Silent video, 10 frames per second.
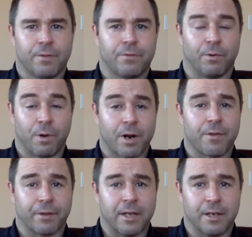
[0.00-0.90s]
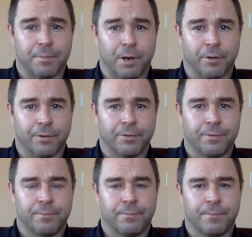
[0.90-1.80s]
So what are the key components?
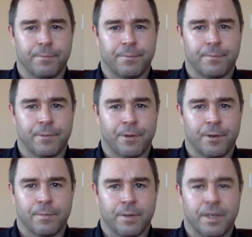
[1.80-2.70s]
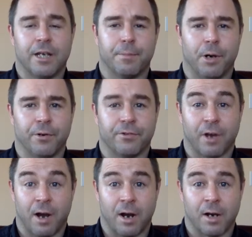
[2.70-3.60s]
Key components
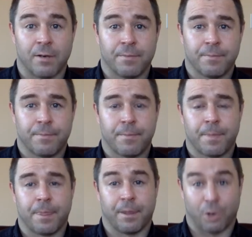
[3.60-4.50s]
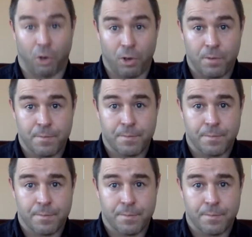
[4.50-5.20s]
are the call,